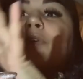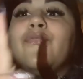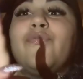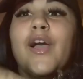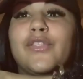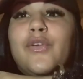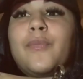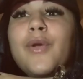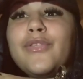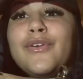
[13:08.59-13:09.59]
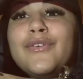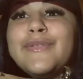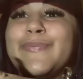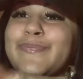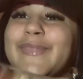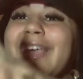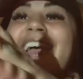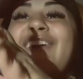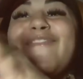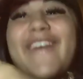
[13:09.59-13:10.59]
Fuck their brothers.
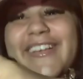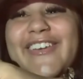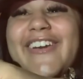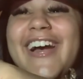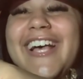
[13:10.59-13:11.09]
Fuck their